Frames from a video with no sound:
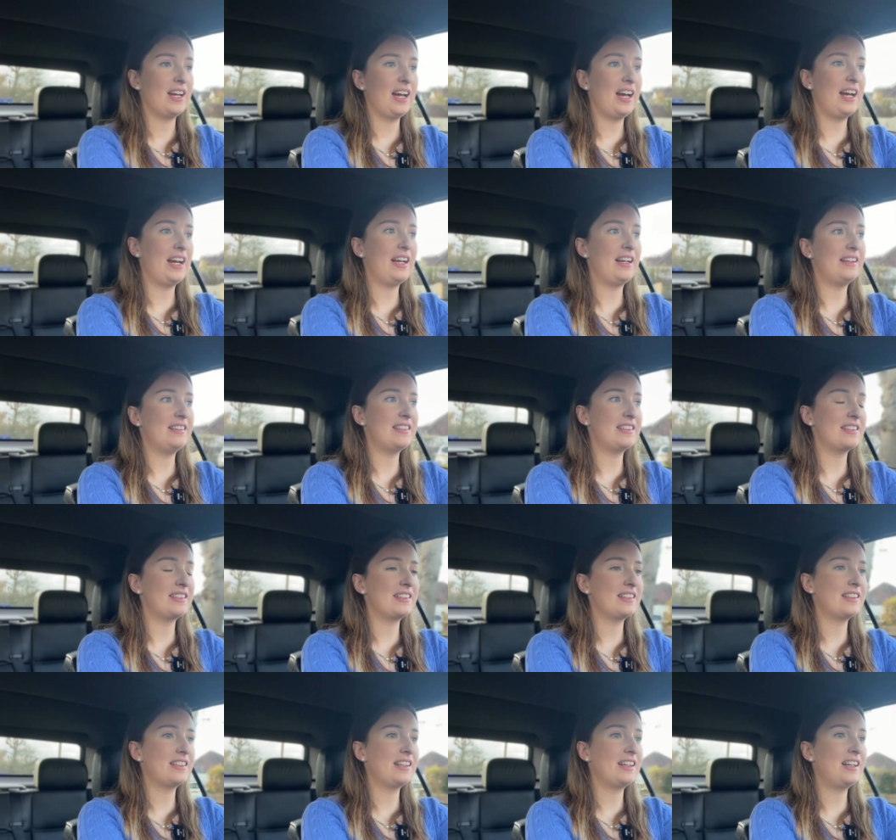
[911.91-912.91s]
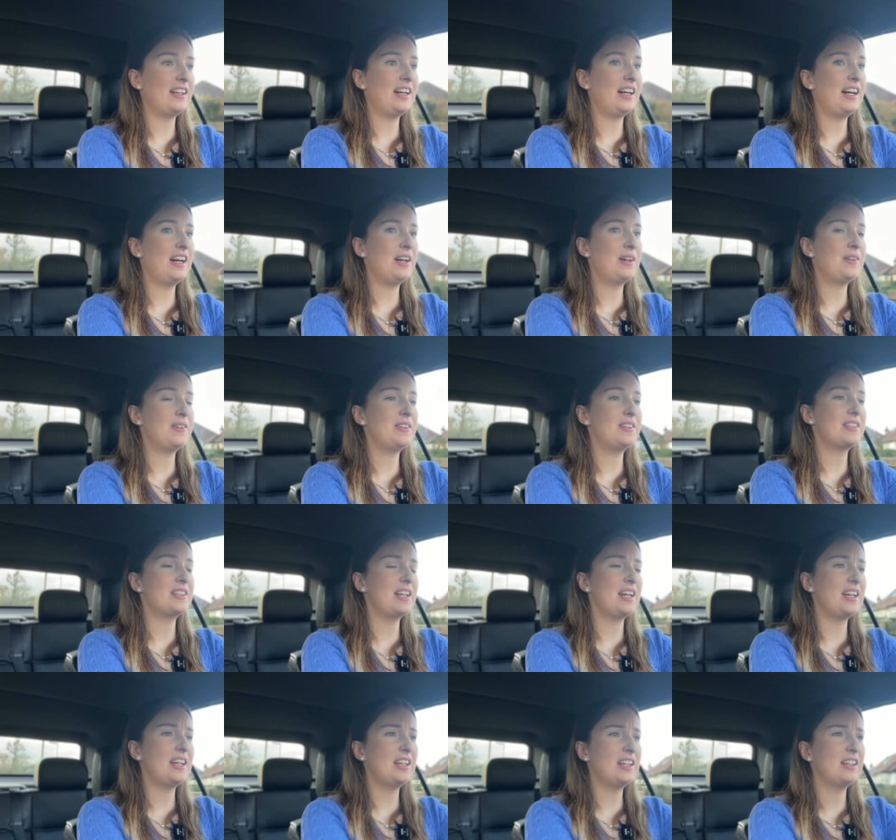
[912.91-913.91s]
and I was
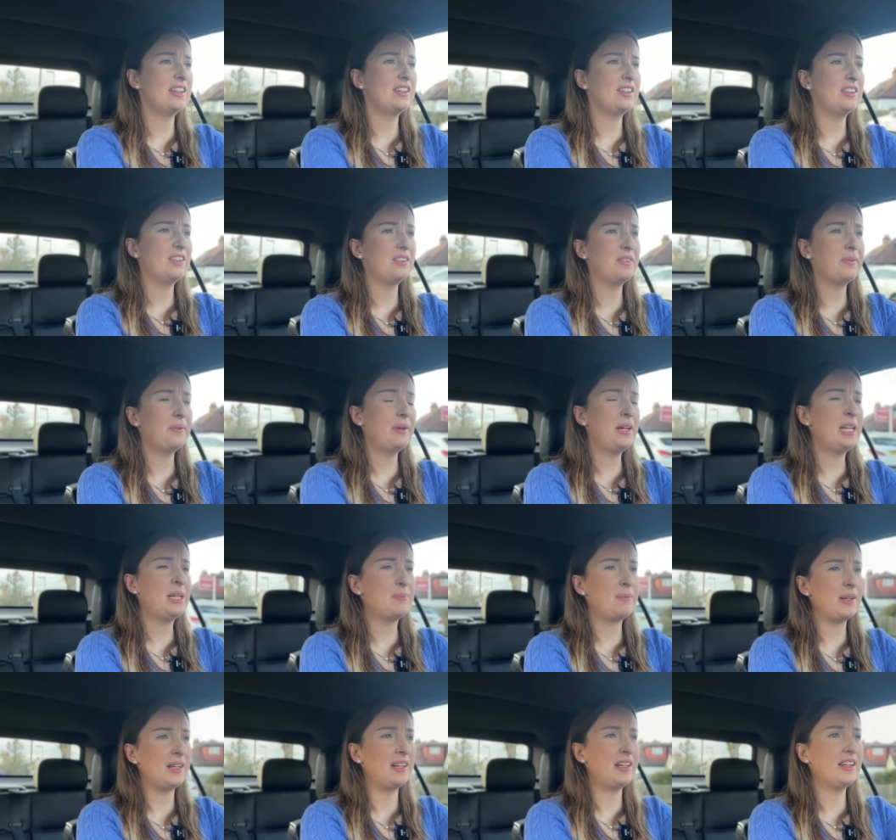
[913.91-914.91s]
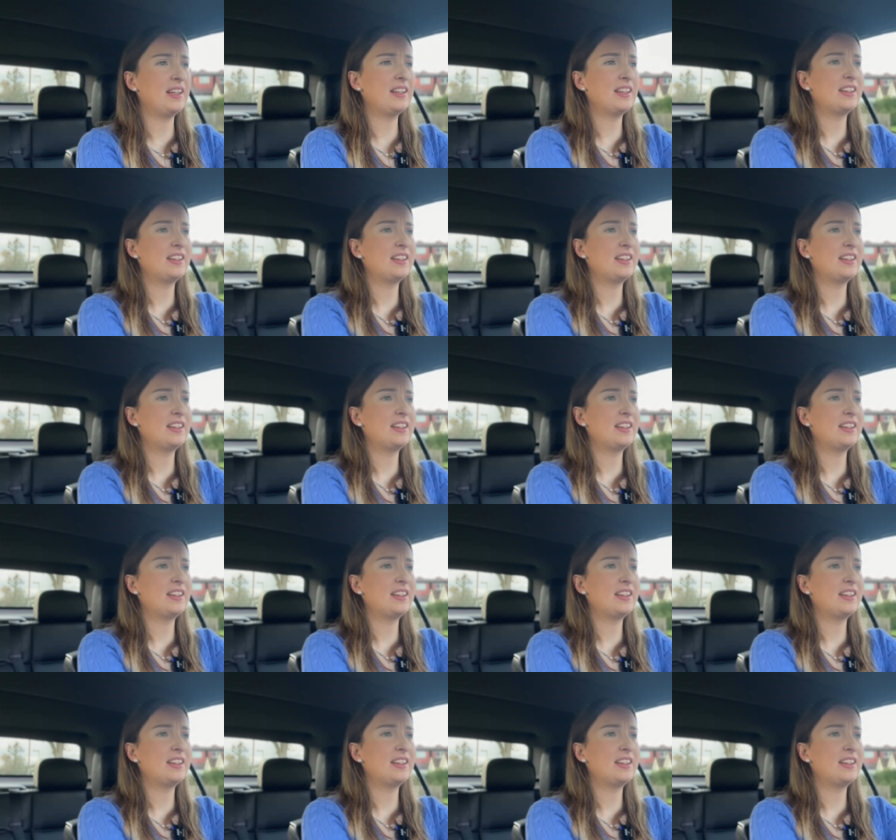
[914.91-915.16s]
like, wait a minute,